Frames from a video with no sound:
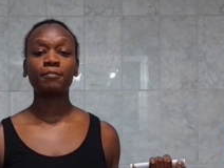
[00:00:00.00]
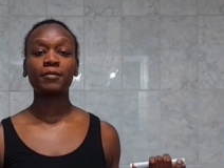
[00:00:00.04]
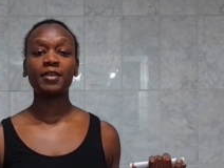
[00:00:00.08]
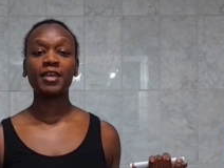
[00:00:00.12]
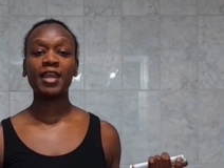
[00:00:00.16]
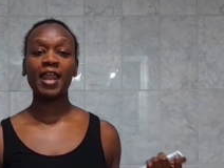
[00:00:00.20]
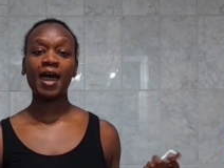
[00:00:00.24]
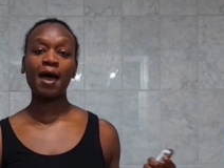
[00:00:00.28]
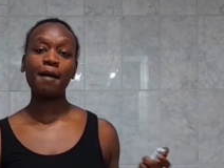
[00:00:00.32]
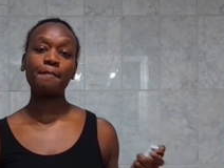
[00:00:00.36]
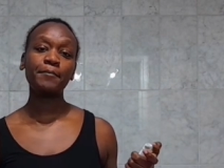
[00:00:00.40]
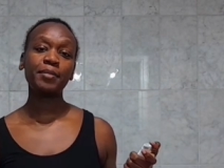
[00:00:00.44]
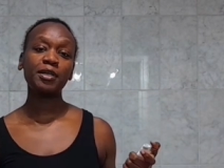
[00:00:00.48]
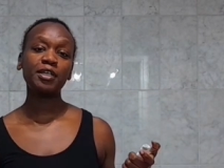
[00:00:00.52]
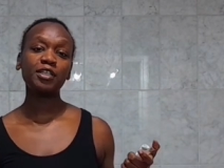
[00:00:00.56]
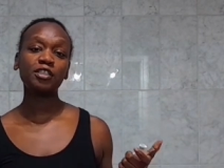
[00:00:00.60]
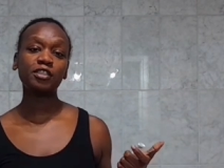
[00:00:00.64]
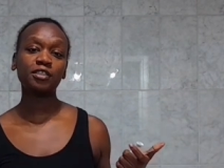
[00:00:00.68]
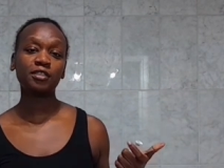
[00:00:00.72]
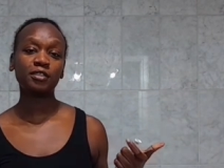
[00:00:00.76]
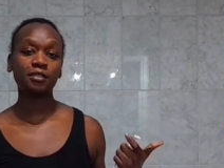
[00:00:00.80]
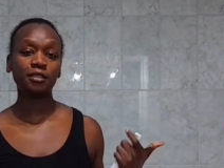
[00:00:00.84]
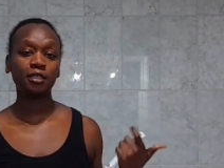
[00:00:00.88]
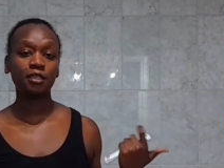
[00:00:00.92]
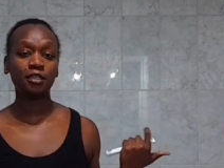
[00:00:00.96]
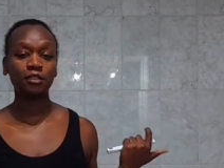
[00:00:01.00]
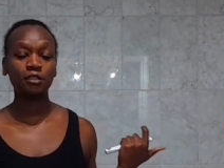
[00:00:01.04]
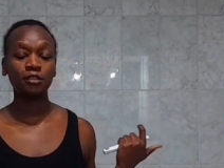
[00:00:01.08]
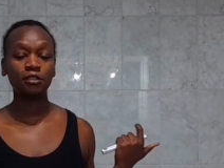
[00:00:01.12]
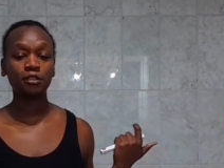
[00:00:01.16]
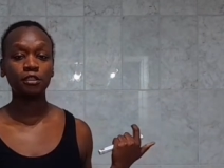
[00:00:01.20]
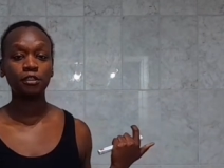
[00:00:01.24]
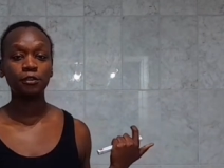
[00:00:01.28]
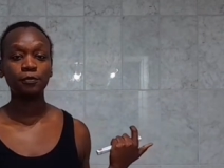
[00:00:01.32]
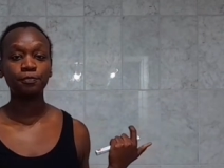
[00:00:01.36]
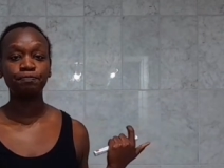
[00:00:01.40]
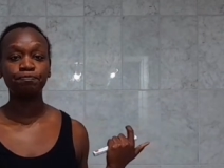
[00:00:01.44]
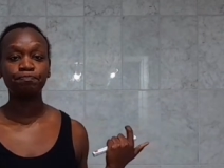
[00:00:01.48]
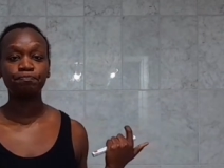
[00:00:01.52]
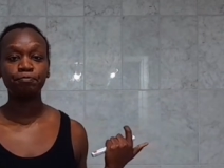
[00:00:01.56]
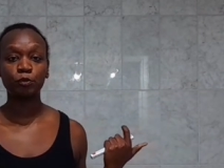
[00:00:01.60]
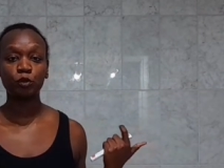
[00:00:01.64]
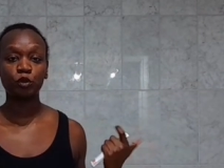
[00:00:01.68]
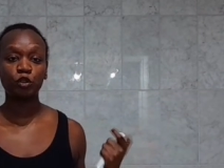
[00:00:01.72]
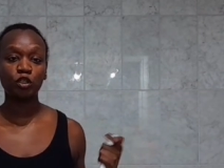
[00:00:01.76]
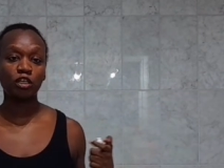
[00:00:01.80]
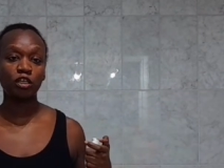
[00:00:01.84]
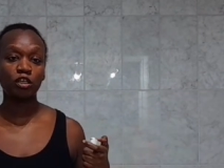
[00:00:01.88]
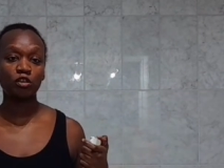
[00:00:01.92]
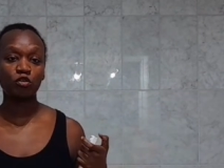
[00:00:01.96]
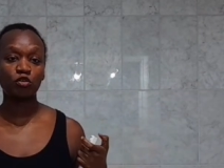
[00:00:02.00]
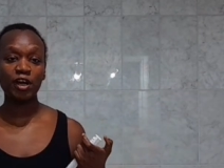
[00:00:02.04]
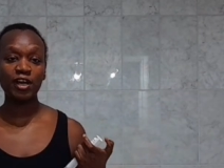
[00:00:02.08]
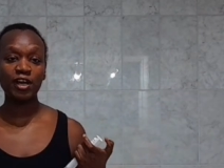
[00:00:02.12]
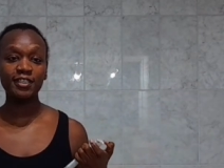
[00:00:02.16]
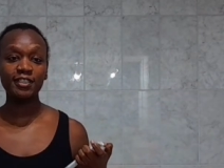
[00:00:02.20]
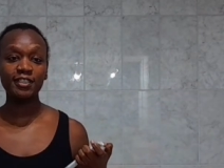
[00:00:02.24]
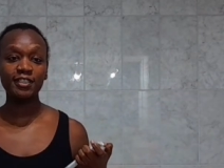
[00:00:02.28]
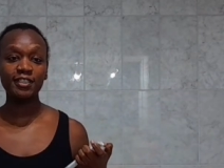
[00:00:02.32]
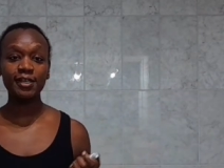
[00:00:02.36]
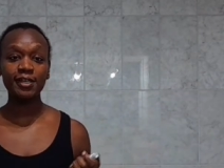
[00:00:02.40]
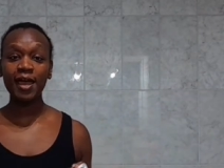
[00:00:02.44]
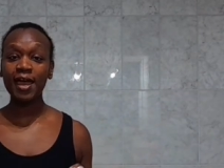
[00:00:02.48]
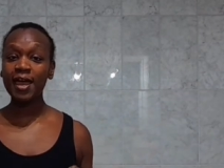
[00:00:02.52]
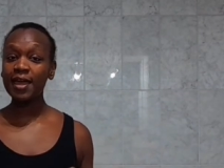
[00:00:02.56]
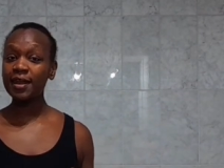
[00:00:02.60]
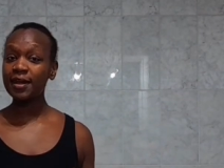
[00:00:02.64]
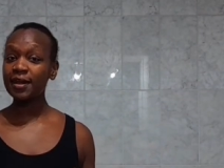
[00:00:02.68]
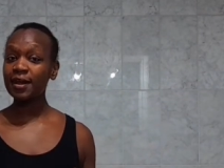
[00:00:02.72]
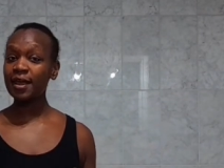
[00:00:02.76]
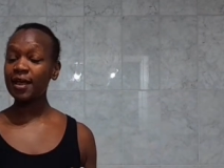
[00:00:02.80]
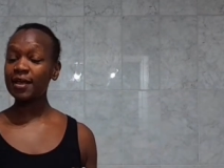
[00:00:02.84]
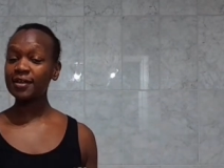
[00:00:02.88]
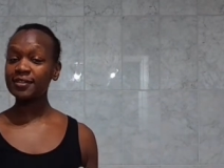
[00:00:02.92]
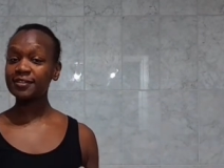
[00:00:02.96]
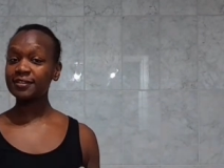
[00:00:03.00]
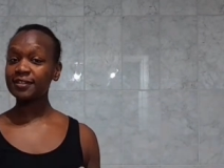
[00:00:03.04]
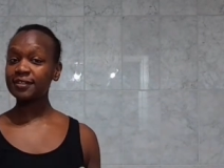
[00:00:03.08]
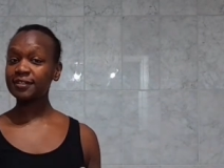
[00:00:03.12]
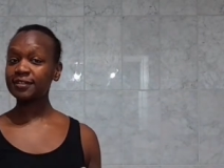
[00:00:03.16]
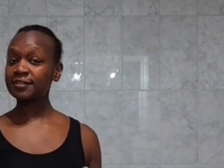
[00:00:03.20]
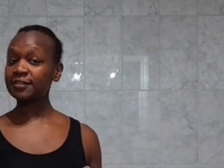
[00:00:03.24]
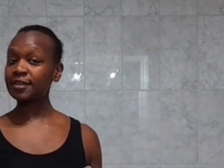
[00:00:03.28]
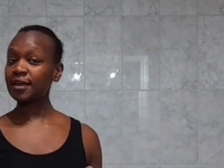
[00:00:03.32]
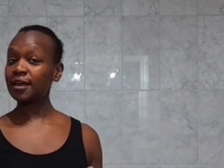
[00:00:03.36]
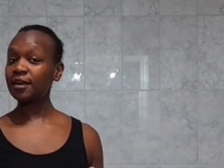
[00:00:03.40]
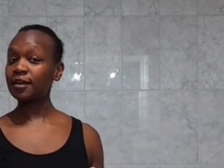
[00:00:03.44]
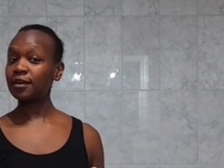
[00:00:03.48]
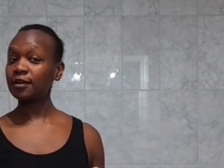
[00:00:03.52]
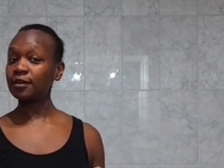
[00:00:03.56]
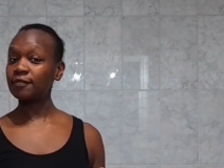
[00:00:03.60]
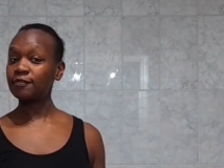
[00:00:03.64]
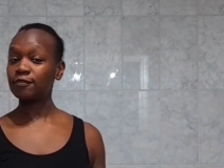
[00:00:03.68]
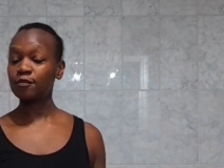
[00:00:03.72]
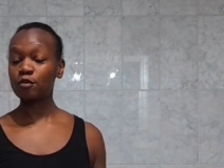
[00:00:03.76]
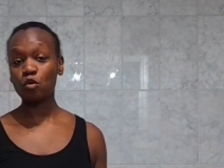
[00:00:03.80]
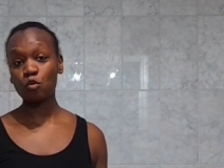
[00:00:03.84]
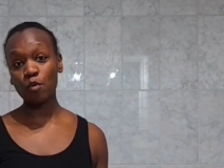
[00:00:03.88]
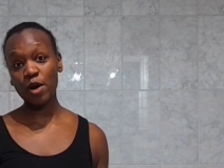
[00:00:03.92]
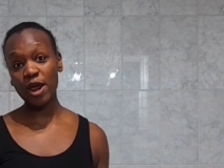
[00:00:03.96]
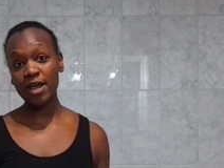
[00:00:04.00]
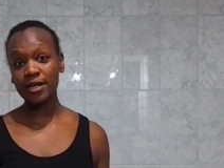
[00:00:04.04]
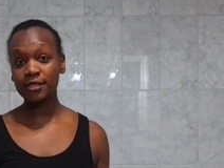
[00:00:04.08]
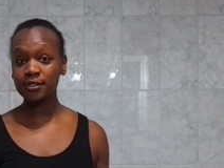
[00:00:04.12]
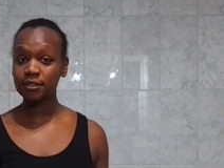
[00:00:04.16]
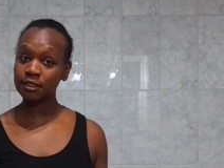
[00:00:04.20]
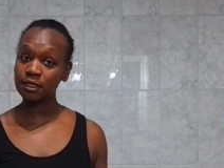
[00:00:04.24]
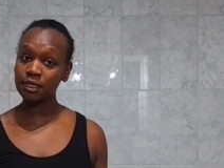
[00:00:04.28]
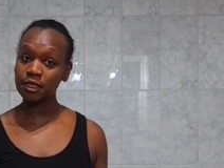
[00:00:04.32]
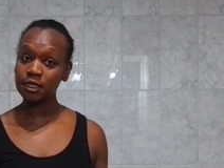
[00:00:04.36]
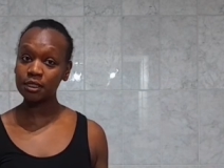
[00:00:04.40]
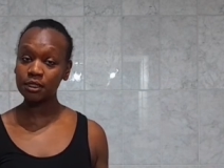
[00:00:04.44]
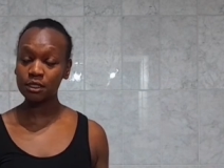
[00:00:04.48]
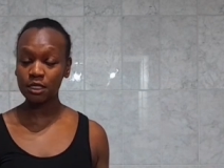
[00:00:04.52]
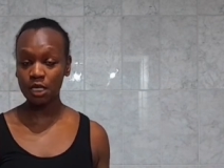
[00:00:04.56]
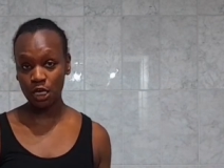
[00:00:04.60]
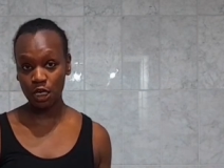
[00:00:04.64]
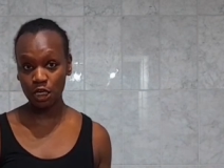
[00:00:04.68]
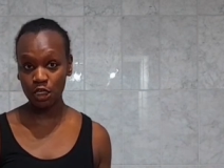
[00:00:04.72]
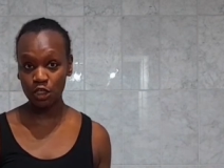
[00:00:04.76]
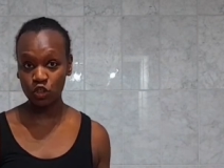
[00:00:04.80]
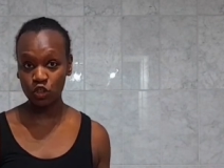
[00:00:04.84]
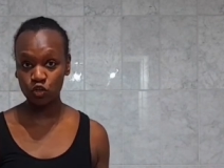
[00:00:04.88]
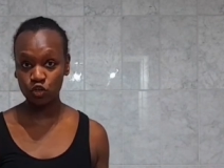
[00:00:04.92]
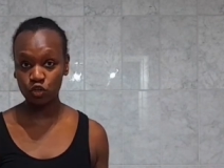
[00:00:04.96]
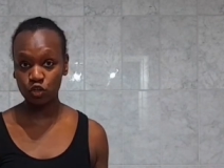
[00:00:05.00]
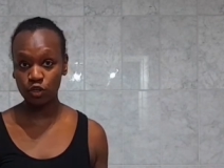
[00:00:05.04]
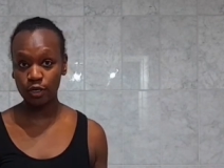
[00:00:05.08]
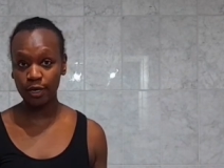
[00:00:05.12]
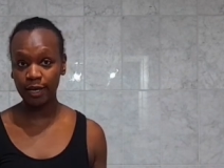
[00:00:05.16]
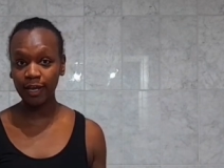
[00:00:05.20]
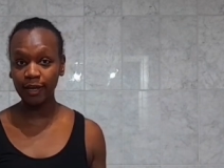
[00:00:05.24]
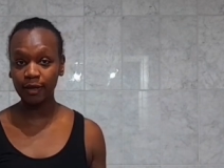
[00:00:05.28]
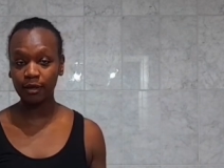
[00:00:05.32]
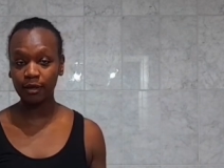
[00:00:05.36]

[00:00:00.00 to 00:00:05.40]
numbers and um, started writing, and as they say, the rest is history.